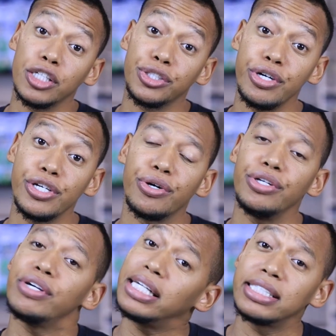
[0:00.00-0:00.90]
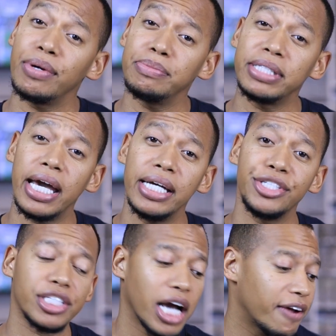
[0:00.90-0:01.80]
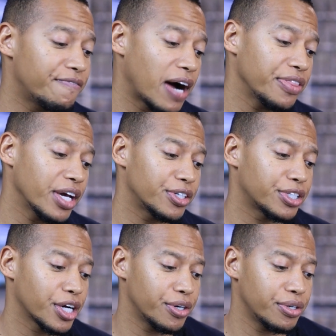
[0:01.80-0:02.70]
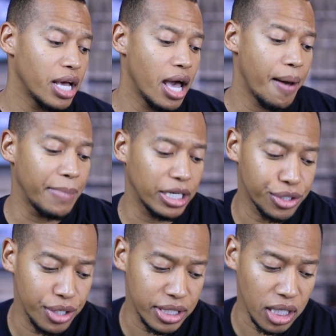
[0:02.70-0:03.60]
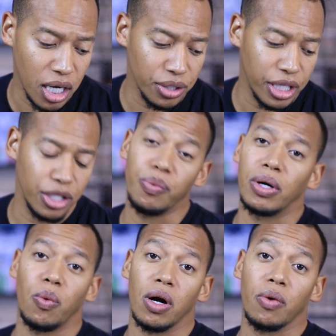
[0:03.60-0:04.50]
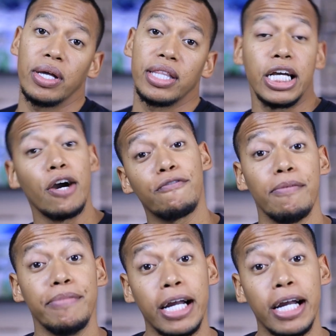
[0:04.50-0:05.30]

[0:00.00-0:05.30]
Long story short, you guys get what I'm saying. Just kind of find the undertone, make sure it's the color that you want to work with, and go from